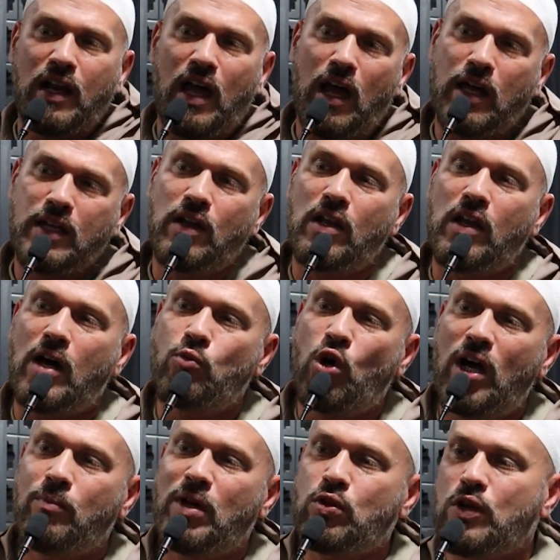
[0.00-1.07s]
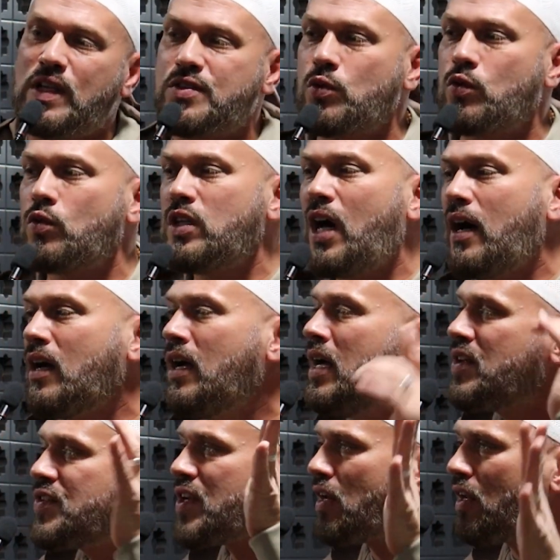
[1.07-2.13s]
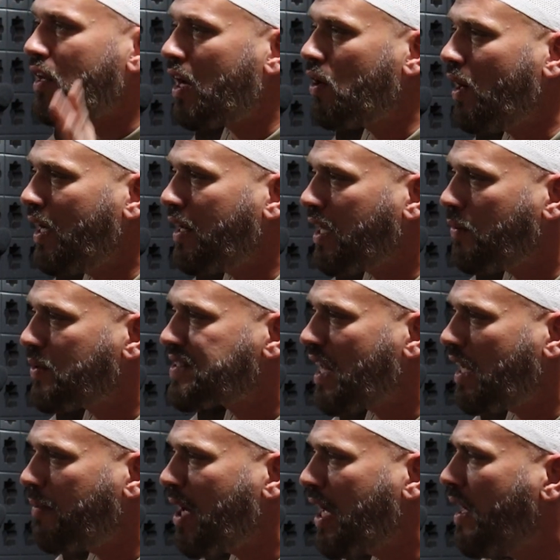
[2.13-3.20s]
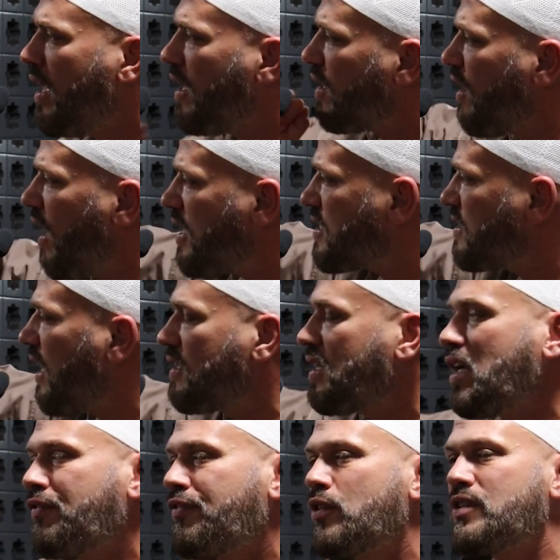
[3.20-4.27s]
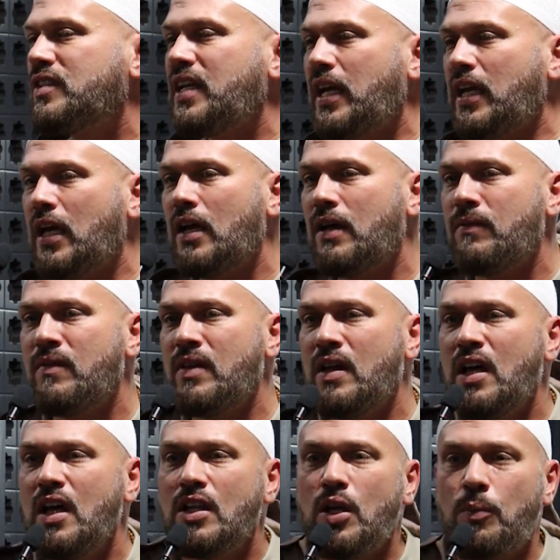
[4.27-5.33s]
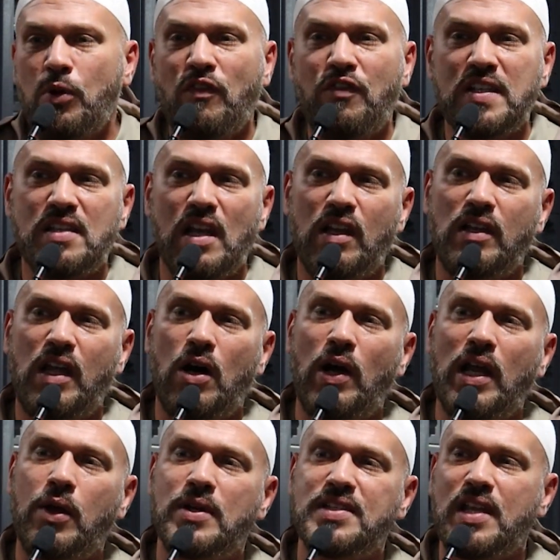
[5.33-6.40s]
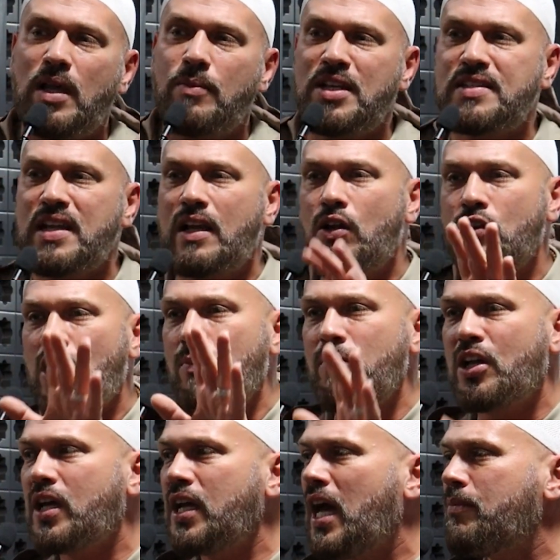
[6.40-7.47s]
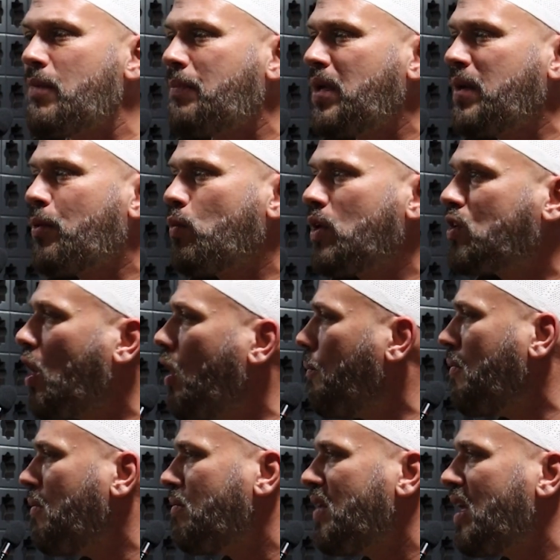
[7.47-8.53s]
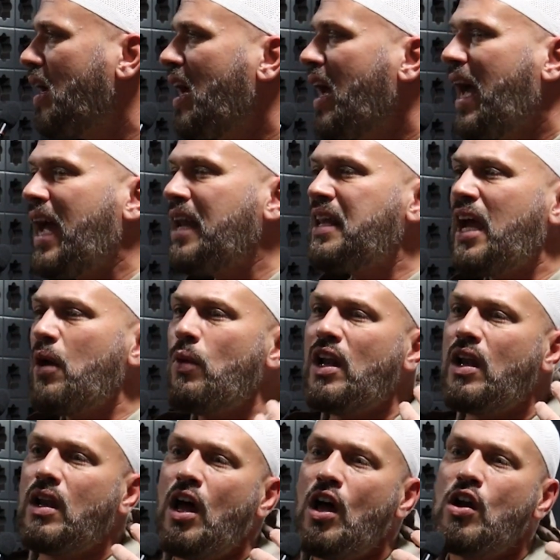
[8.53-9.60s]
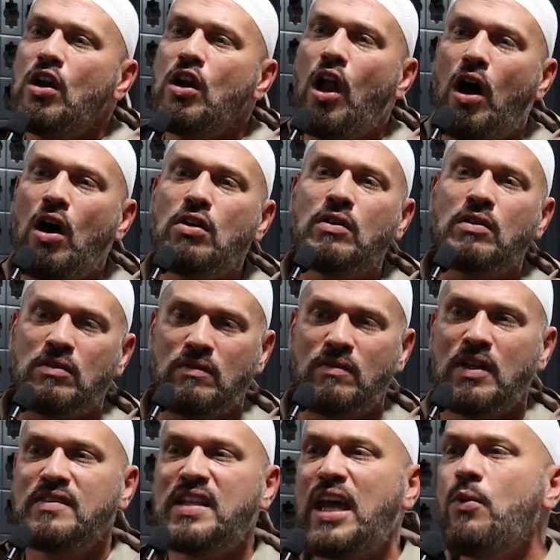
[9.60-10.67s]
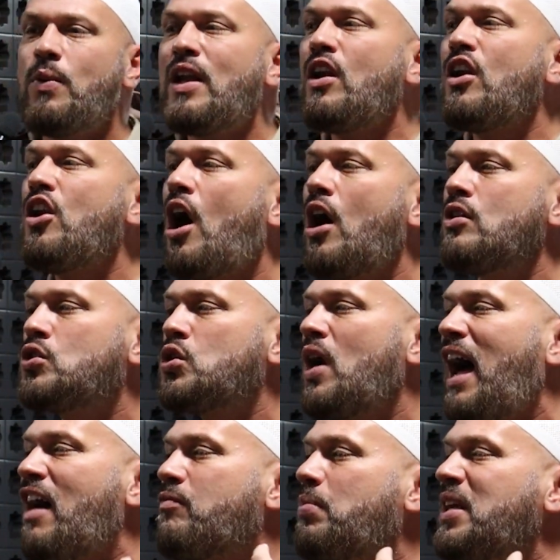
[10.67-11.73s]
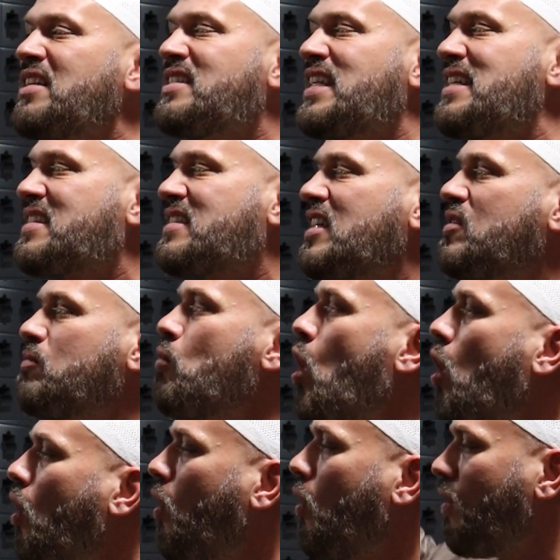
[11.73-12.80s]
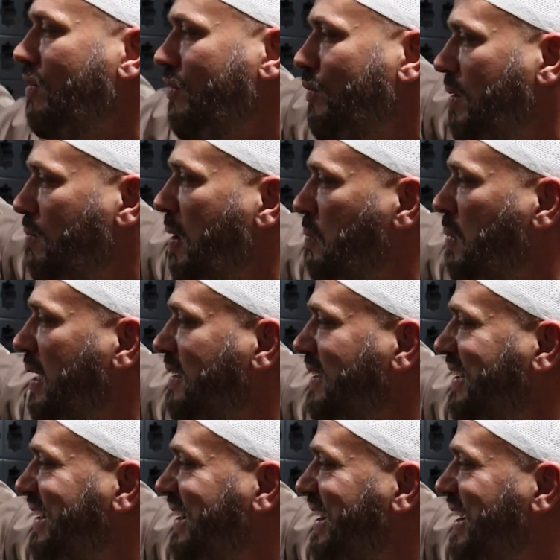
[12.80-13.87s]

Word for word: ilaha illallah Muhammadur Rasulullah sallallahu alayhi wa sallam. Last hadith for the day. The Prophet sallallahu alayhi wa sallam said, on Yawm qiyamah people will come and they will long, they will long to have been tested more. Remember?